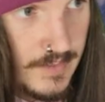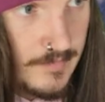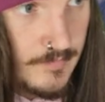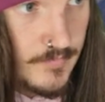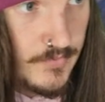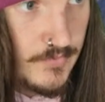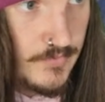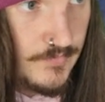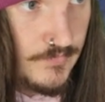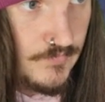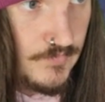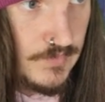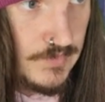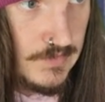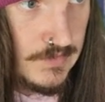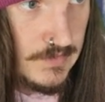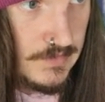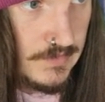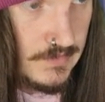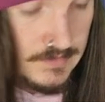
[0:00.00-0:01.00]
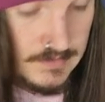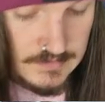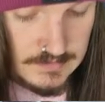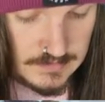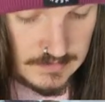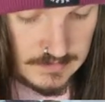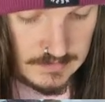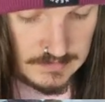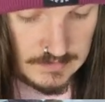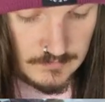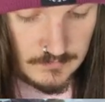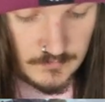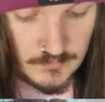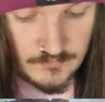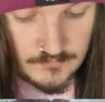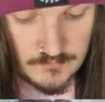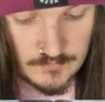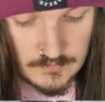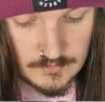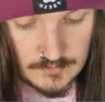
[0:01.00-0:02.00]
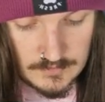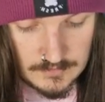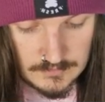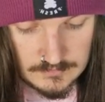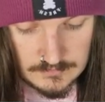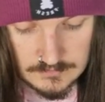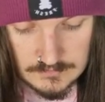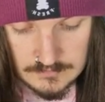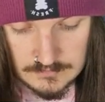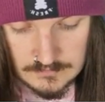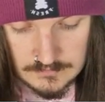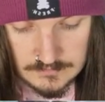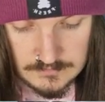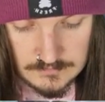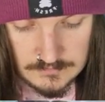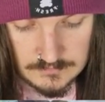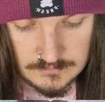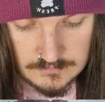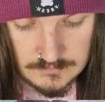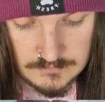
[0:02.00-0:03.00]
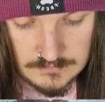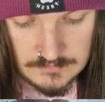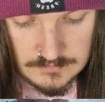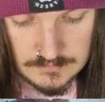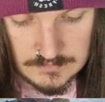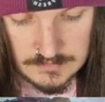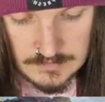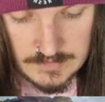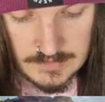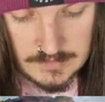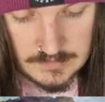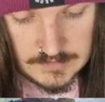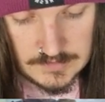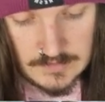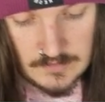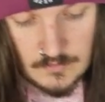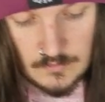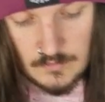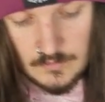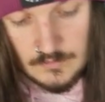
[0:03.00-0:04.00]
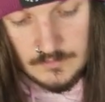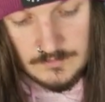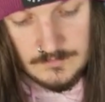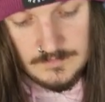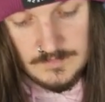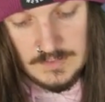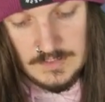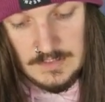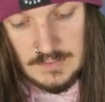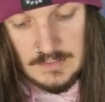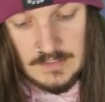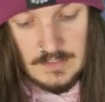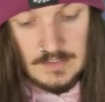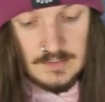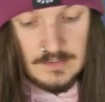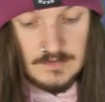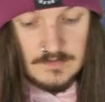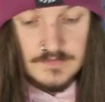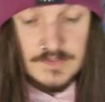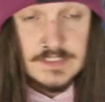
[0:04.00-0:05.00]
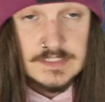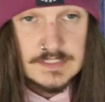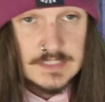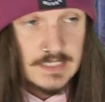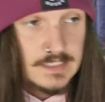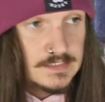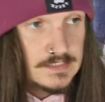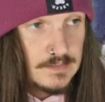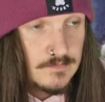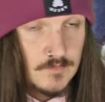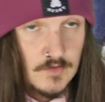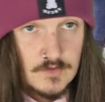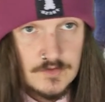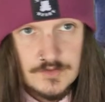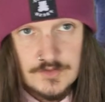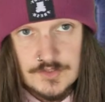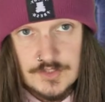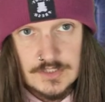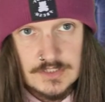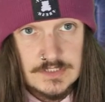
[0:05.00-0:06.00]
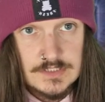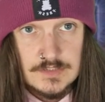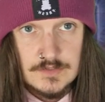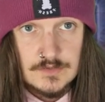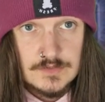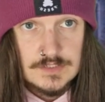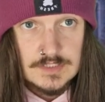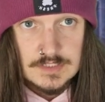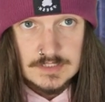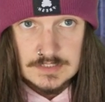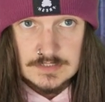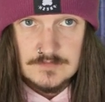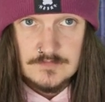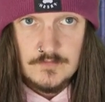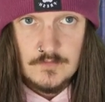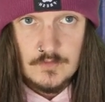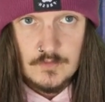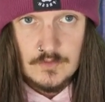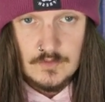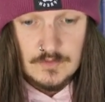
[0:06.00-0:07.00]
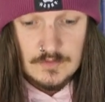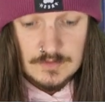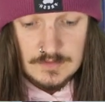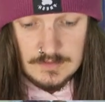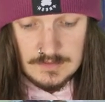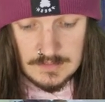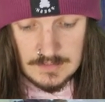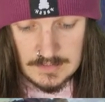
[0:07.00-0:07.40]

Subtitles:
cap, and then we've got our skull horn. These days I'm not just using this for